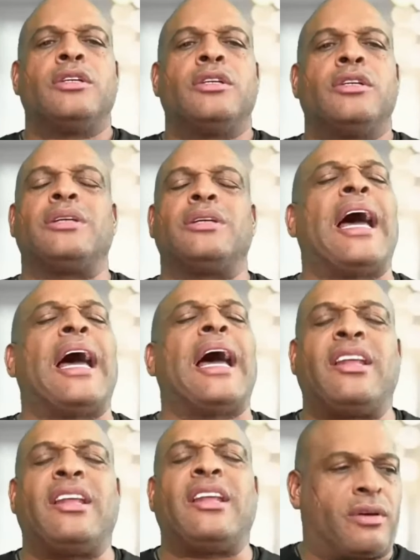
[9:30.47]
So it's not
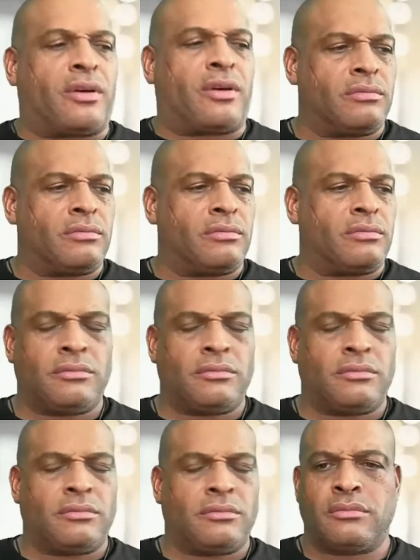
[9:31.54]
difficult.
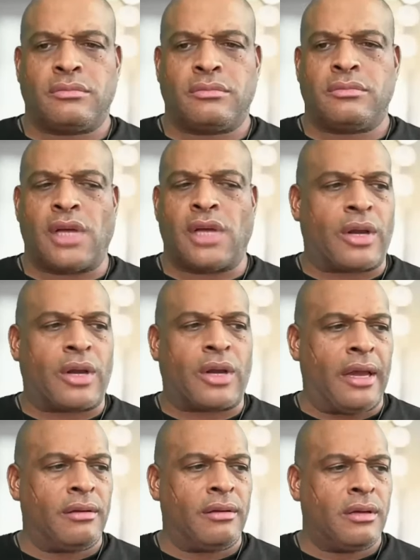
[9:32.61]

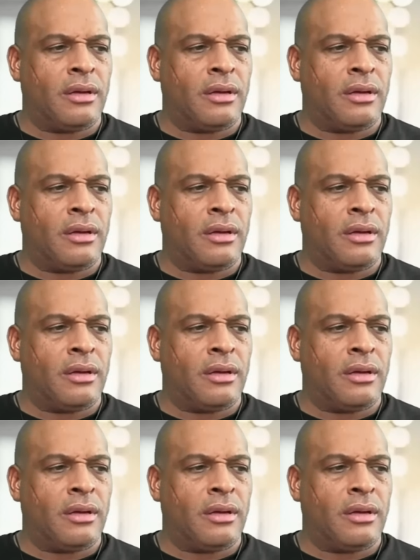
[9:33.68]
Okay?